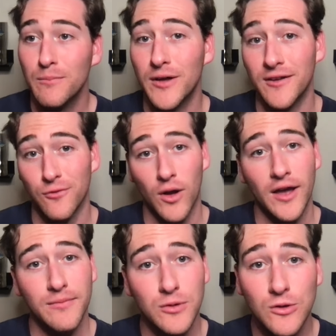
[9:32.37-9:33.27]
But if
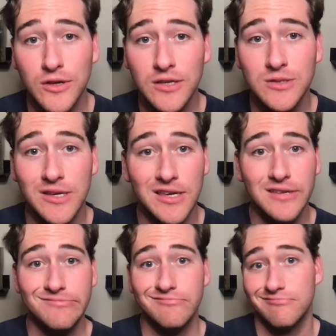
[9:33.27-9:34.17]
Ryan
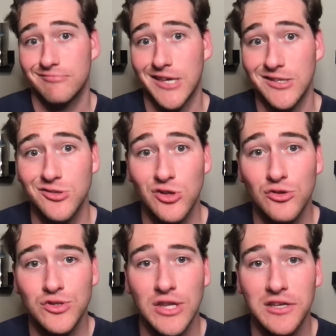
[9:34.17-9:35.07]
Puglisi can do
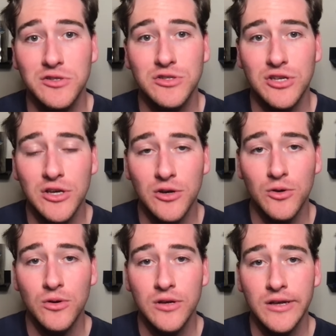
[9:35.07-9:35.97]
those things
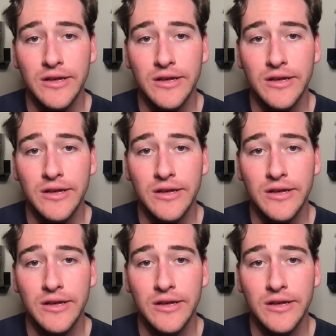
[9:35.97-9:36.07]
too,